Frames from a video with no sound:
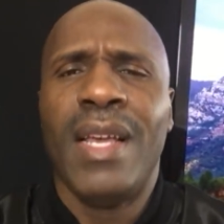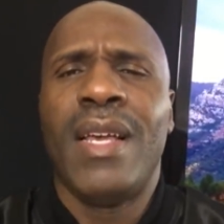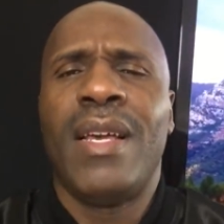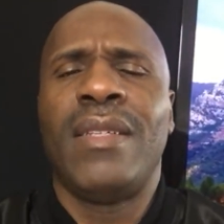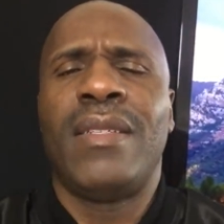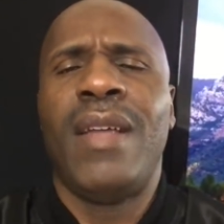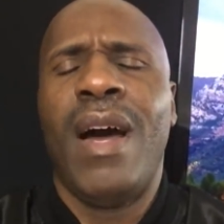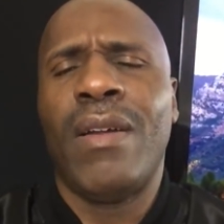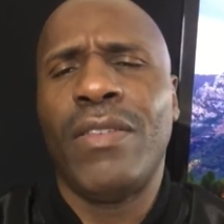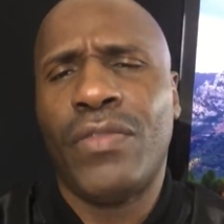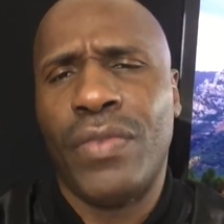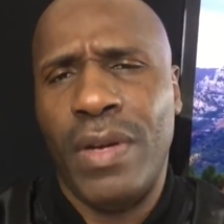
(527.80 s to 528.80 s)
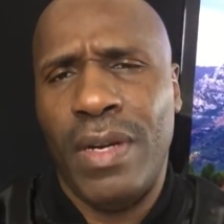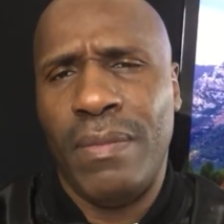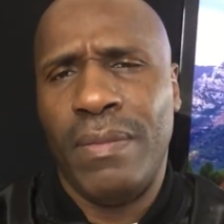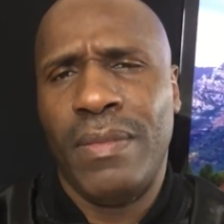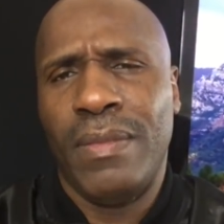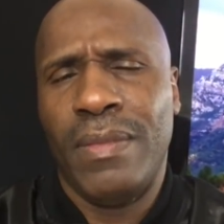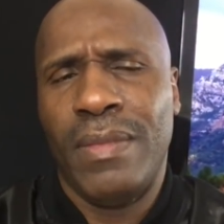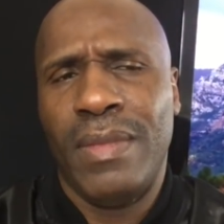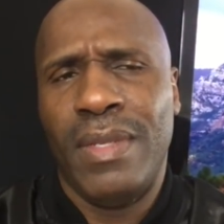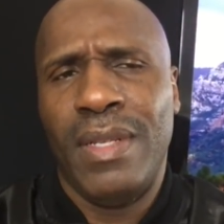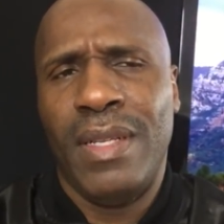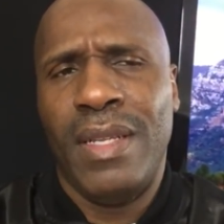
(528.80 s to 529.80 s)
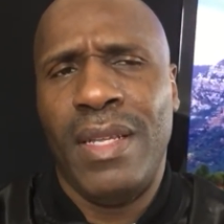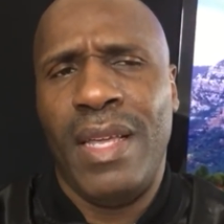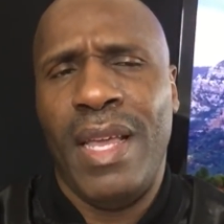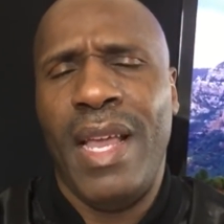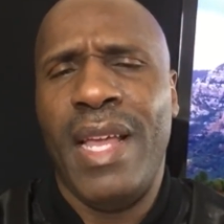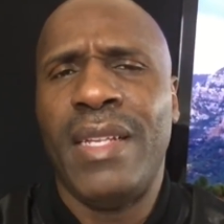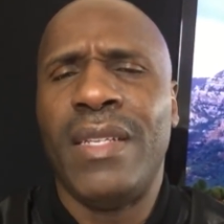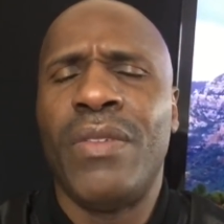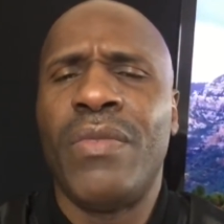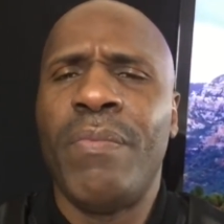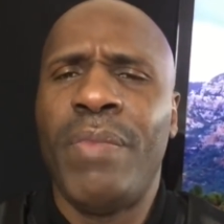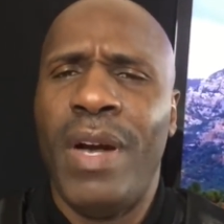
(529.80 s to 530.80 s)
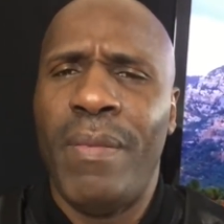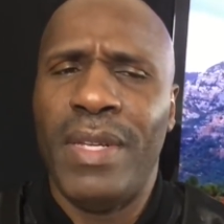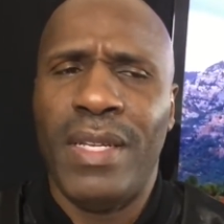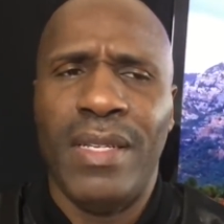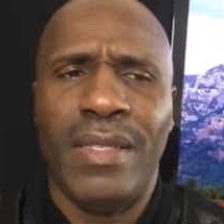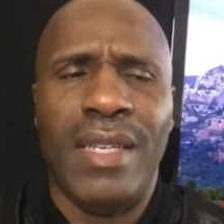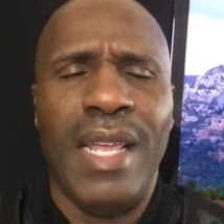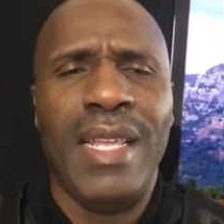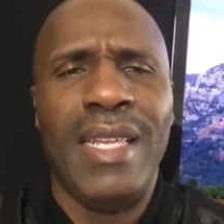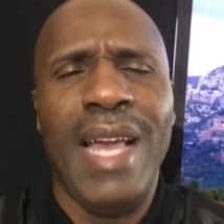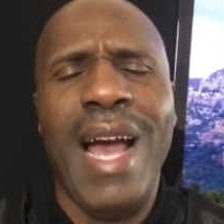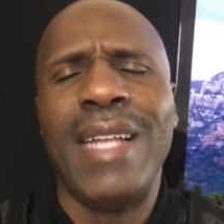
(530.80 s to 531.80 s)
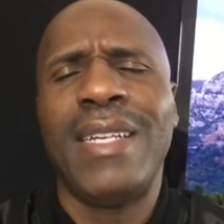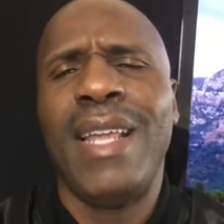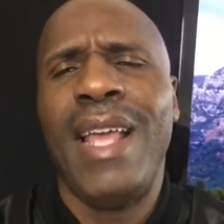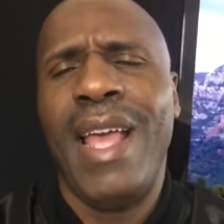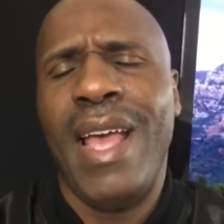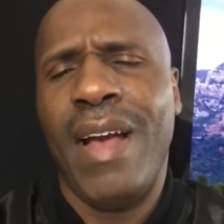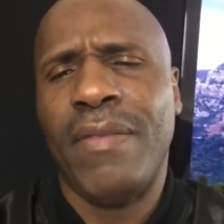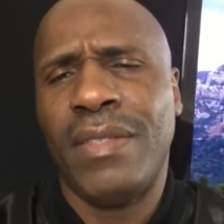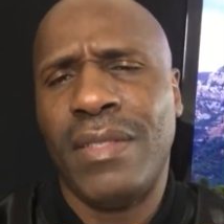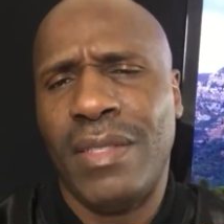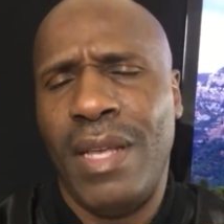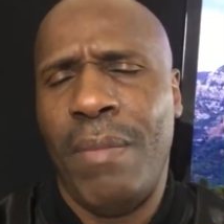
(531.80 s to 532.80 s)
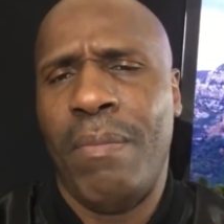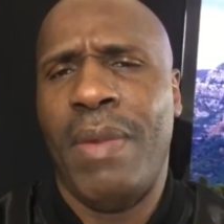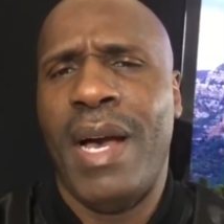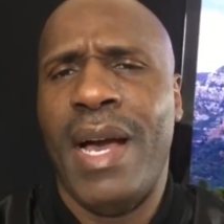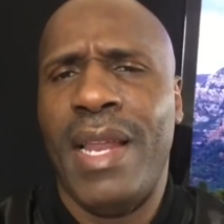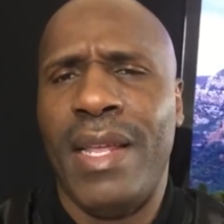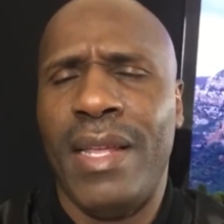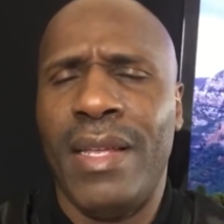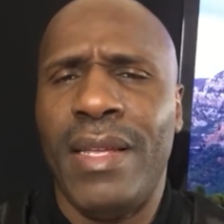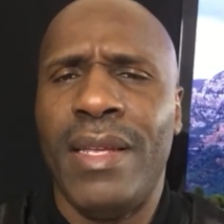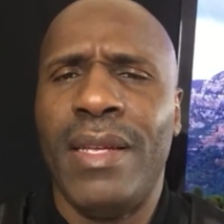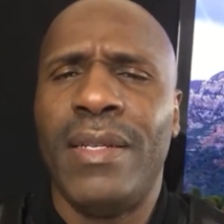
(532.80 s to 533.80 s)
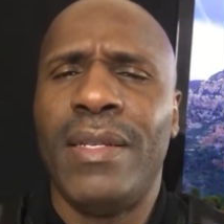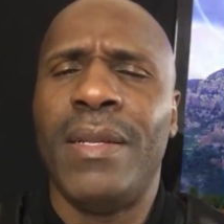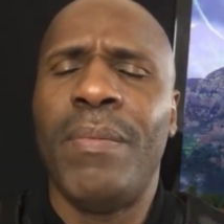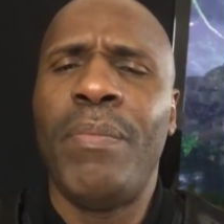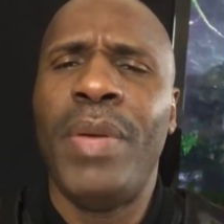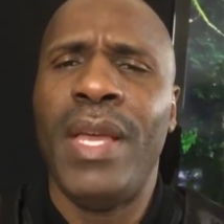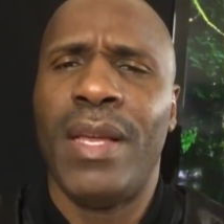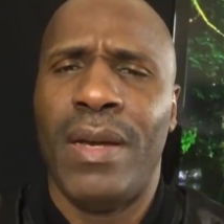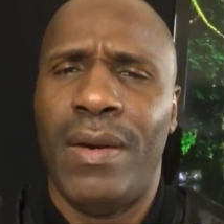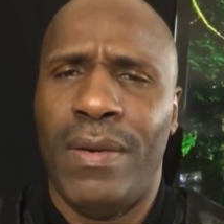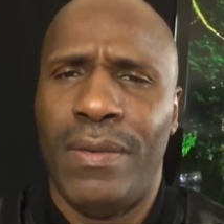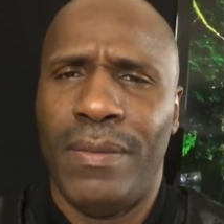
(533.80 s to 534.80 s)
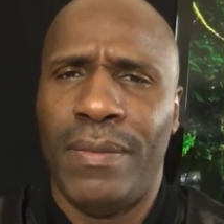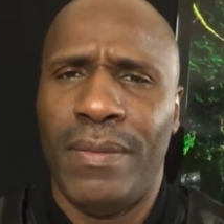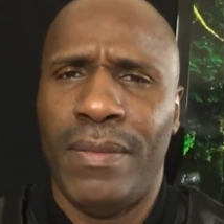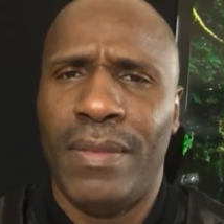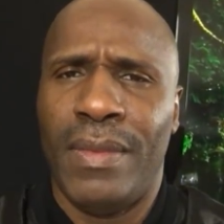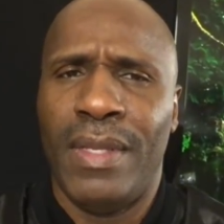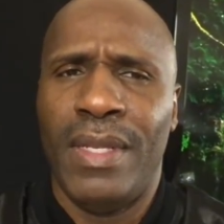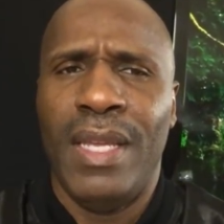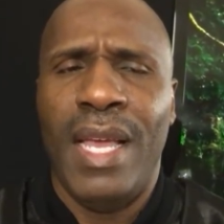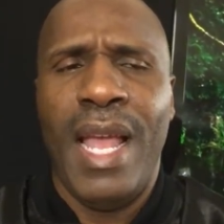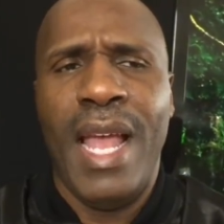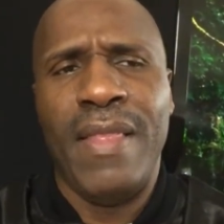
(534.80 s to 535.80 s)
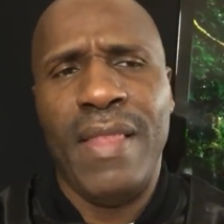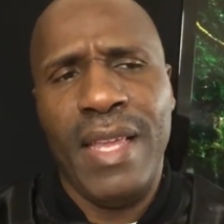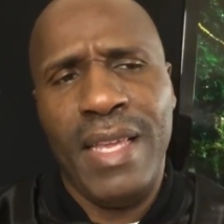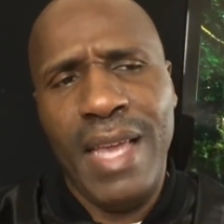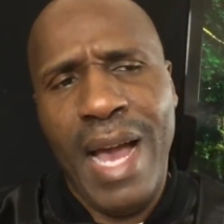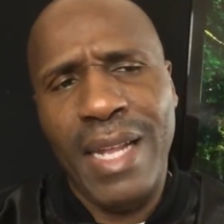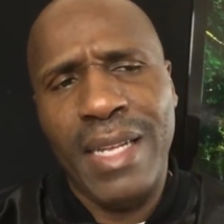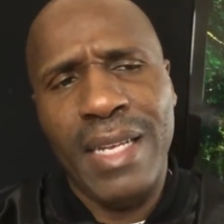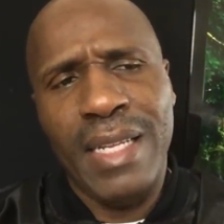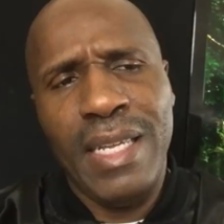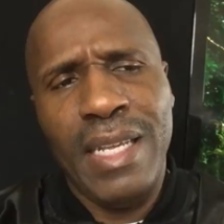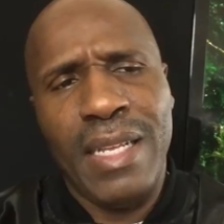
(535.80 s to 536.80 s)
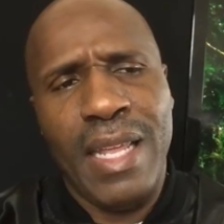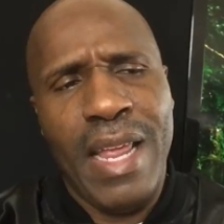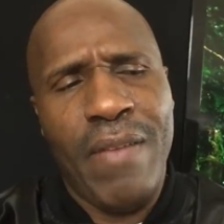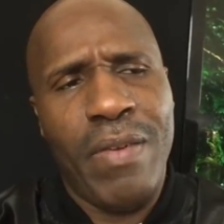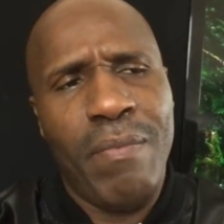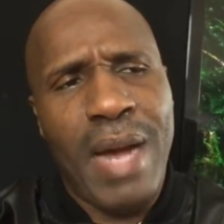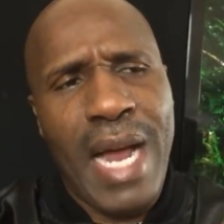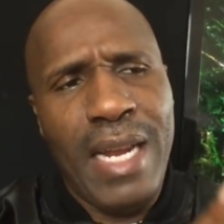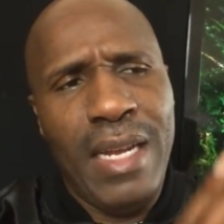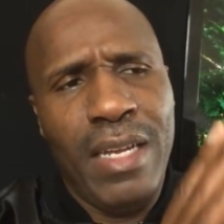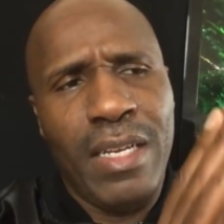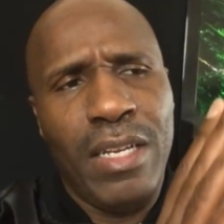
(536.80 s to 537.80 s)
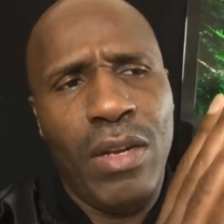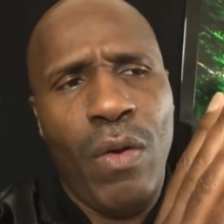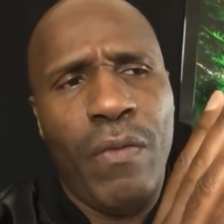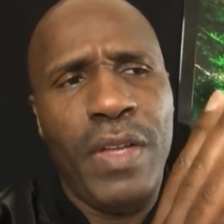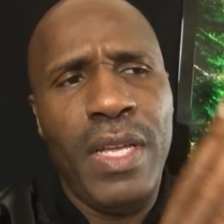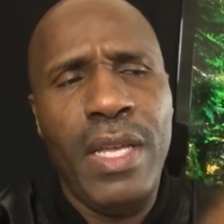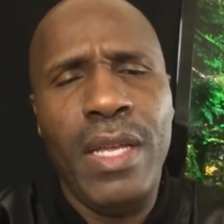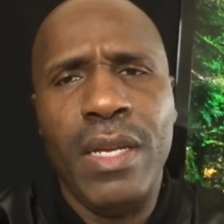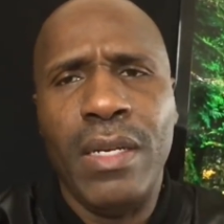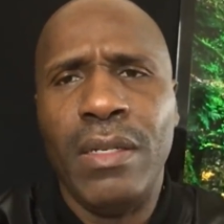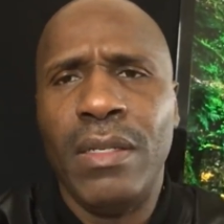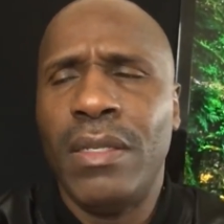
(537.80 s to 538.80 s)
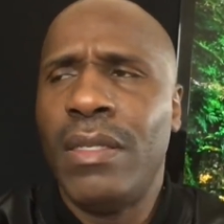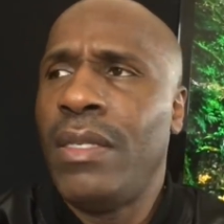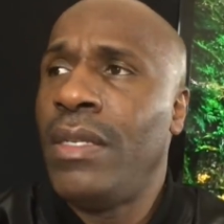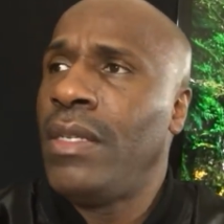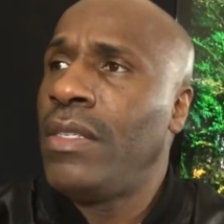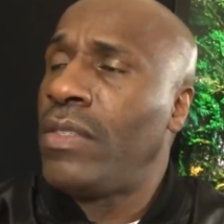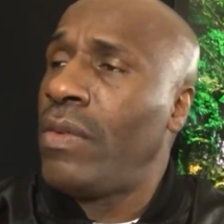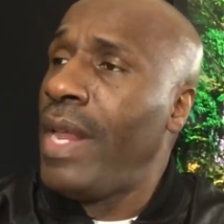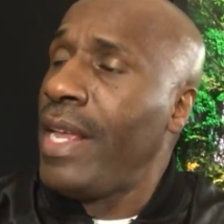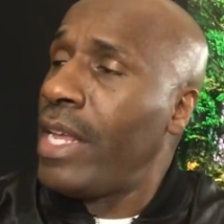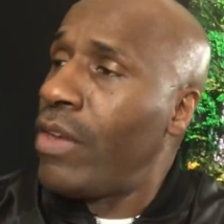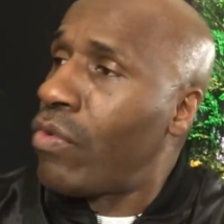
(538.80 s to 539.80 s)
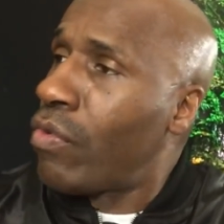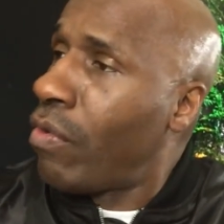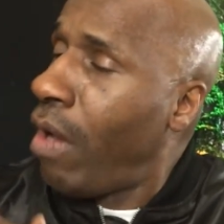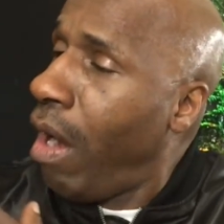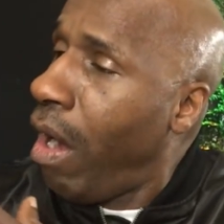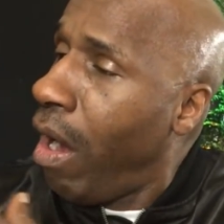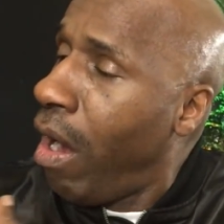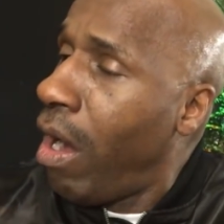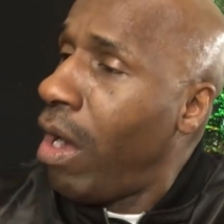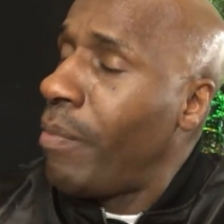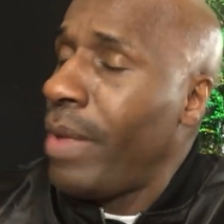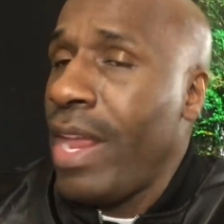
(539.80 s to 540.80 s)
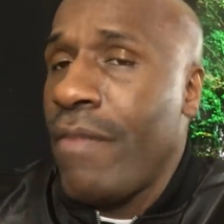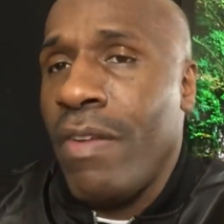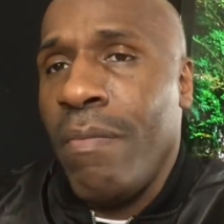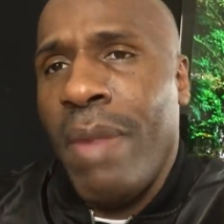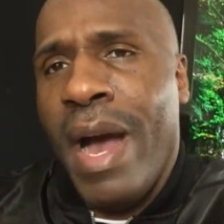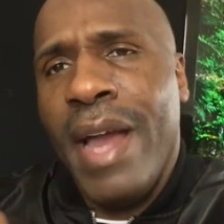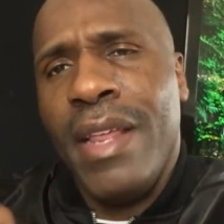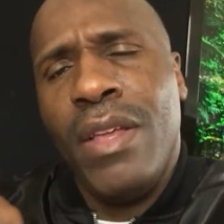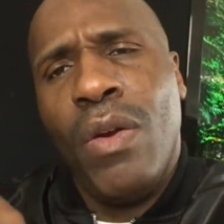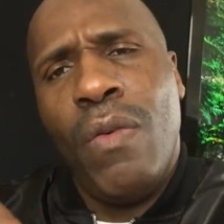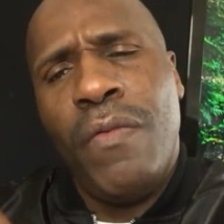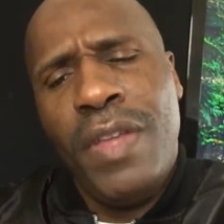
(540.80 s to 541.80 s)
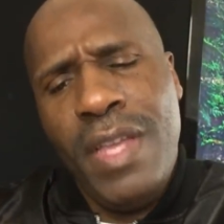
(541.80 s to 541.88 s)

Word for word: Because Donald Trump and the Republicans, they got to have somebody to pick on. And they got to get everybody looking over here so they can rob everybody over